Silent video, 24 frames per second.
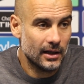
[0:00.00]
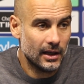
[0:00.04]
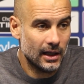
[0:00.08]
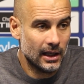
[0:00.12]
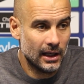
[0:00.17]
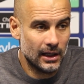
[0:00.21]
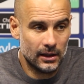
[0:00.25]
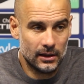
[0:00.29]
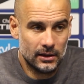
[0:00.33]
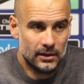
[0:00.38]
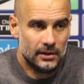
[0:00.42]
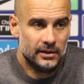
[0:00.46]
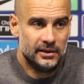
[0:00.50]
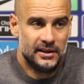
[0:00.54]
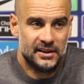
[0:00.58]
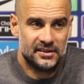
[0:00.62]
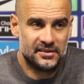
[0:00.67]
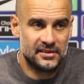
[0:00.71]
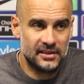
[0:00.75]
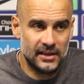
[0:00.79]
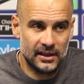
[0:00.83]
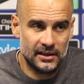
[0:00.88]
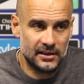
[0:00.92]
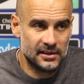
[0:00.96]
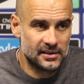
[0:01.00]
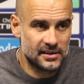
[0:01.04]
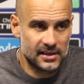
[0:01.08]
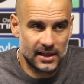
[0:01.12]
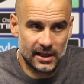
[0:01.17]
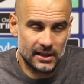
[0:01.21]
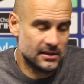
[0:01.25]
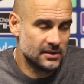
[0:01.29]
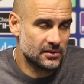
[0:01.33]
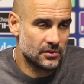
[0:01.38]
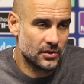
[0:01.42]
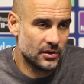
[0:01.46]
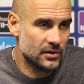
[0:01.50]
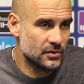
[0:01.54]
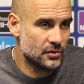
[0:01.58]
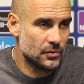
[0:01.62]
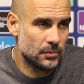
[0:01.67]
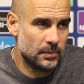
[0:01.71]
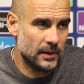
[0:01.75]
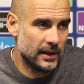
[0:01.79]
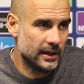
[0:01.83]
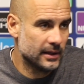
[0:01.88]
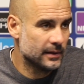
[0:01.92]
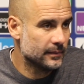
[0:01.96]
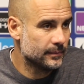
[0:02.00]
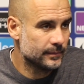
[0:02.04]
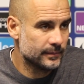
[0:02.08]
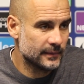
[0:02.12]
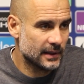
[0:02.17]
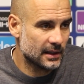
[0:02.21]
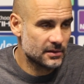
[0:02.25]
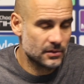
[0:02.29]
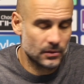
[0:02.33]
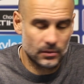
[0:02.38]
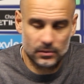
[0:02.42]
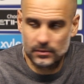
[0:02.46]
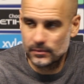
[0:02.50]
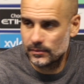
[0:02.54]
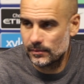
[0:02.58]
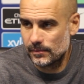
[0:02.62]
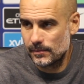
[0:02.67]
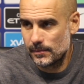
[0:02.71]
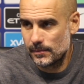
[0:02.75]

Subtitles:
And yesterday I decided he's going to play, that's all.